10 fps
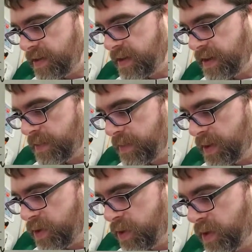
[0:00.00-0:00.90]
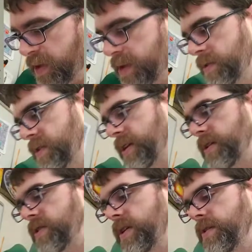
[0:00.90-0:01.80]
Not that we couldn't use the other
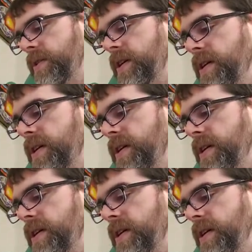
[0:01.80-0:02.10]
triangle,